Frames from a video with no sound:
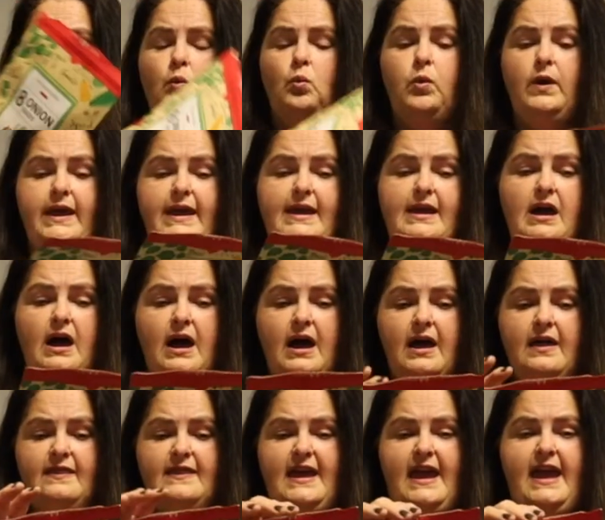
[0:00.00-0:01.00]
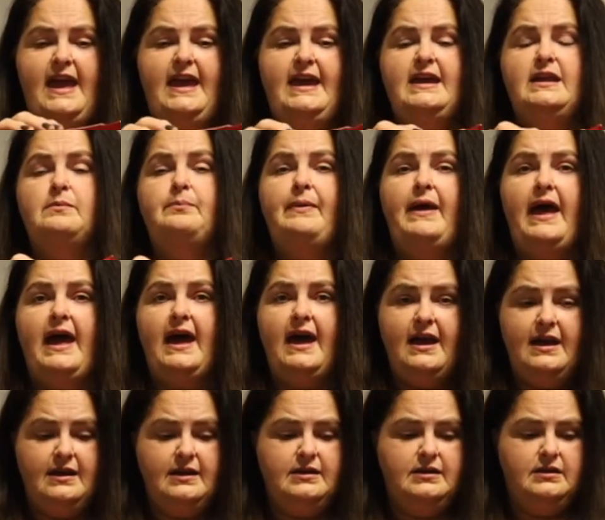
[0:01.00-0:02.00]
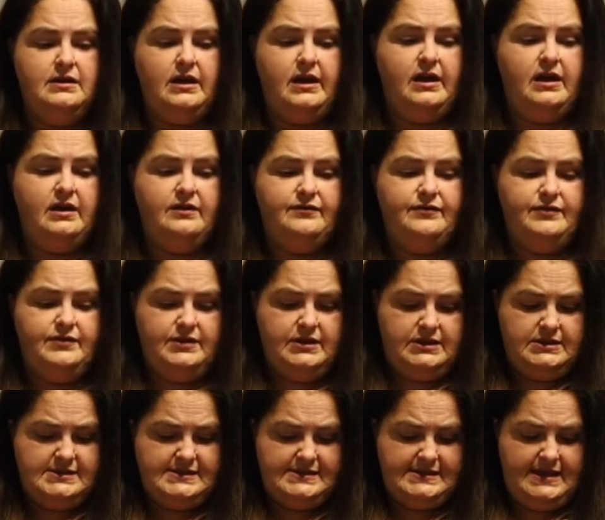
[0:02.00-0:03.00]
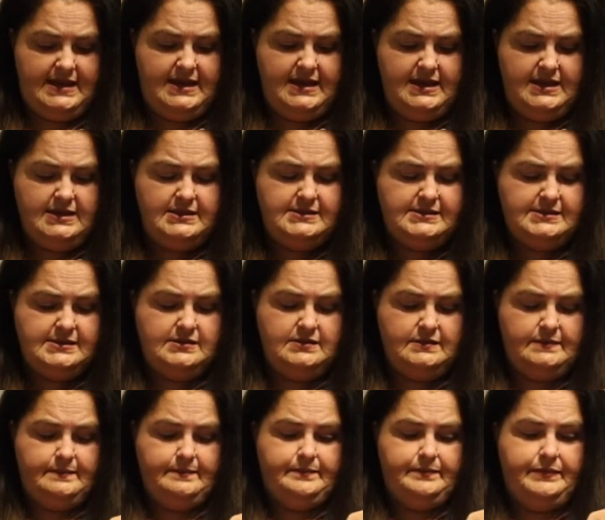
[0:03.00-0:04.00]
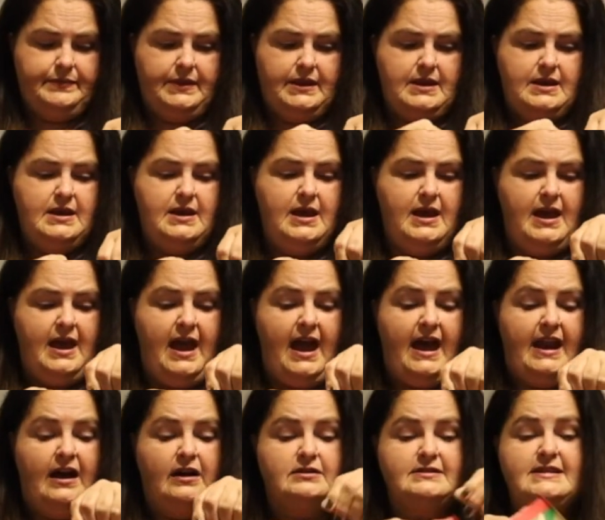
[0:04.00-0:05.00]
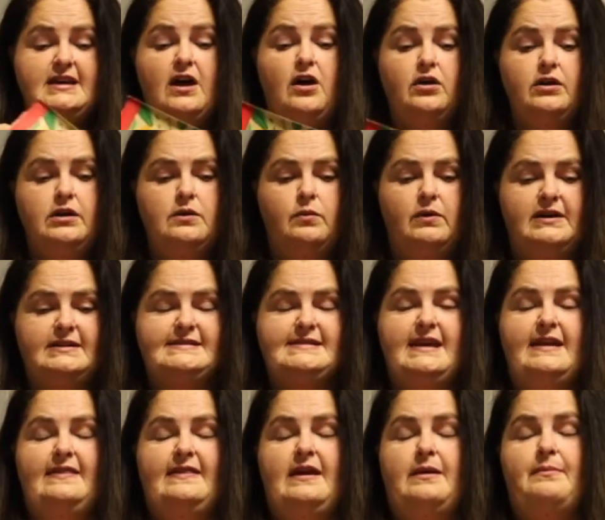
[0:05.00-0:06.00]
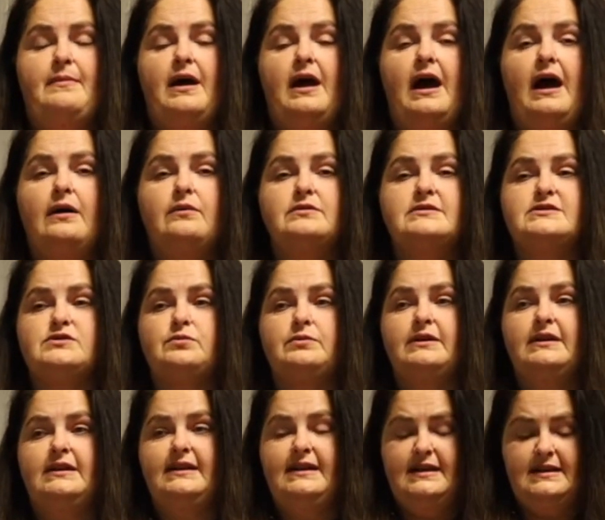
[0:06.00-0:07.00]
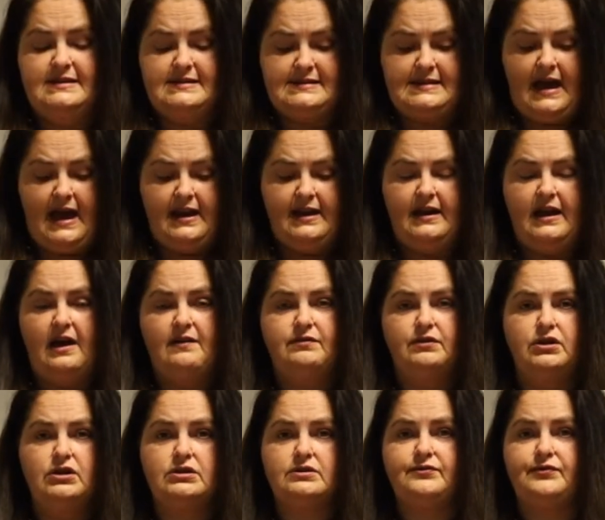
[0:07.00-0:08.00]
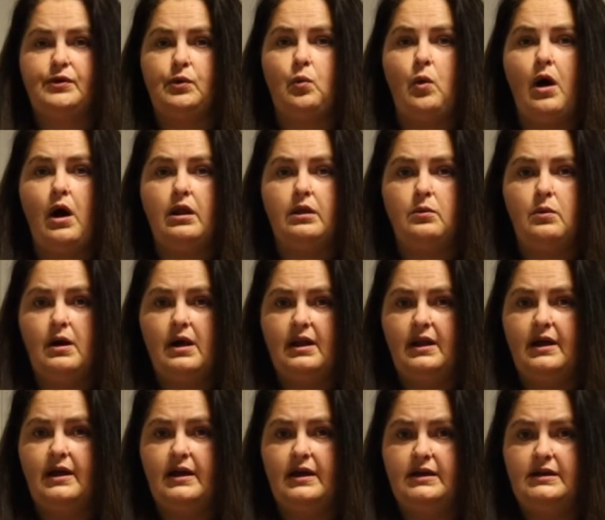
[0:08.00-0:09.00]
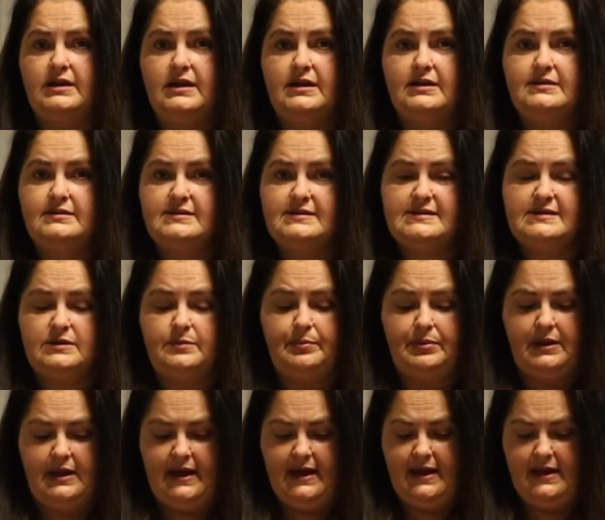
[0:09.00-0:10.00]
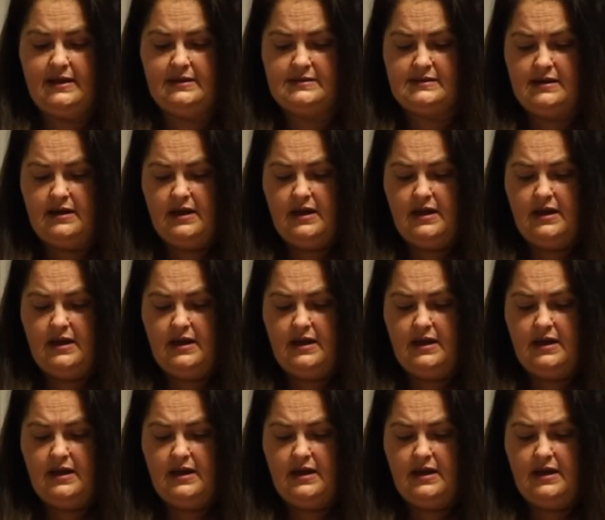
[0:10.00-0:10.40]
We got the 8-pack of seeds, and I'll tell you what's in them. I was really excited. I've looked for Walla Walla onions to plant